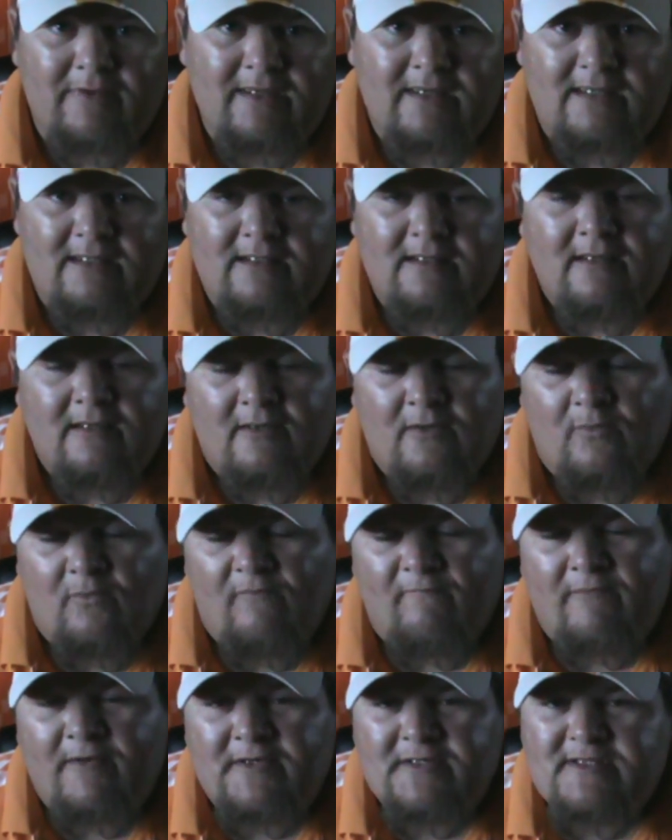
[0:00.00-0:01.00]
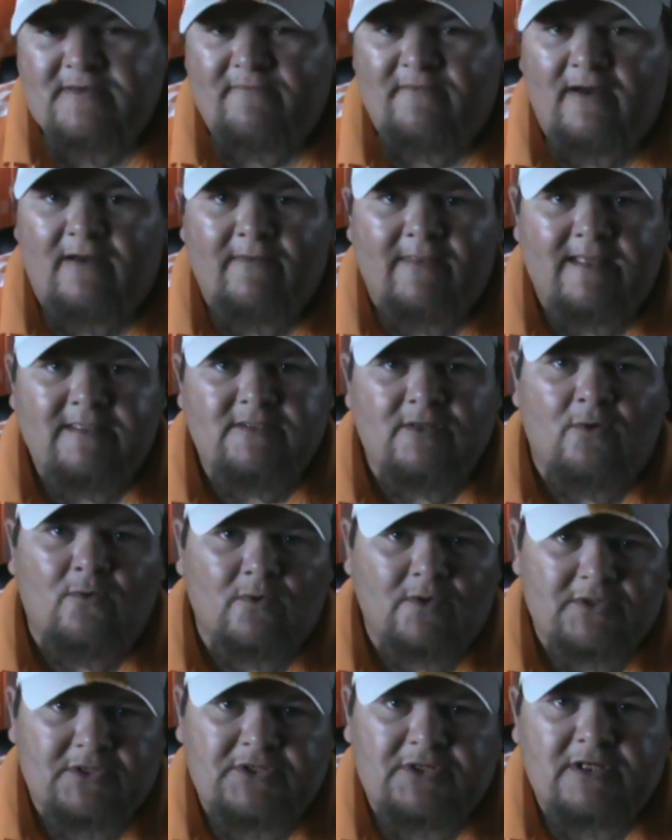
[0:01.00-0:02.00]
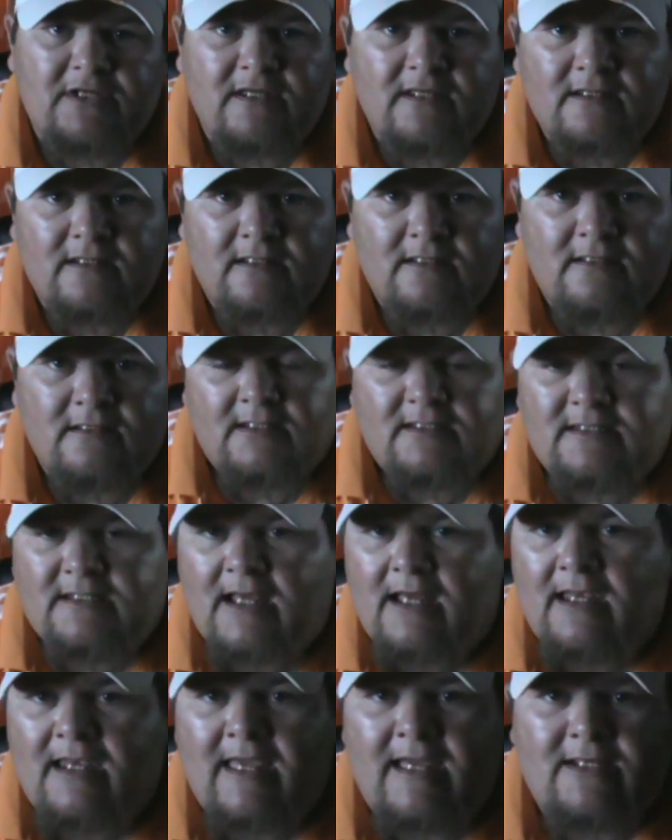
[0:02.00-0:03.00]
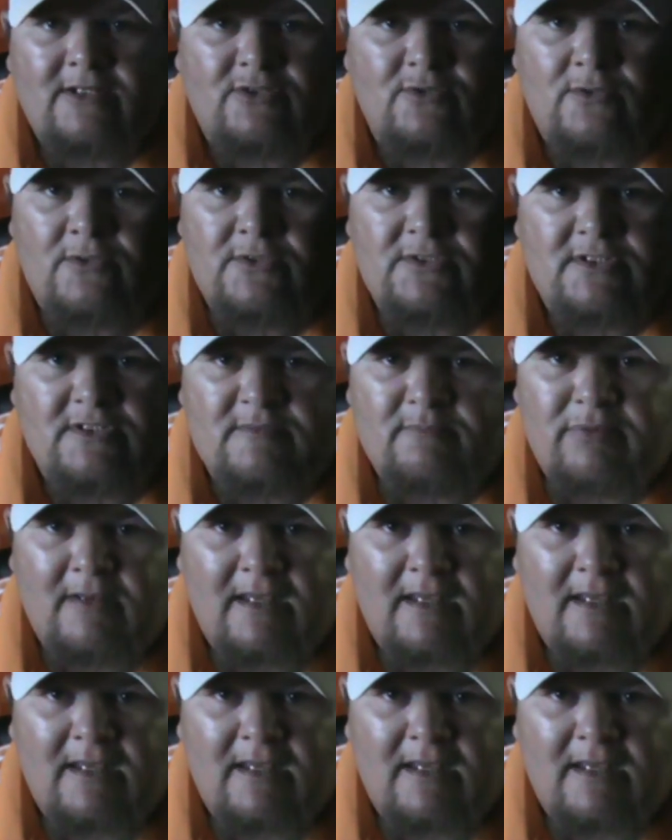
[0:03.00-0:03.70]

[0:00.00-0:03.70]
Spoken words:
beat. Well, first of all, that's horseshit. It's not like Georgia's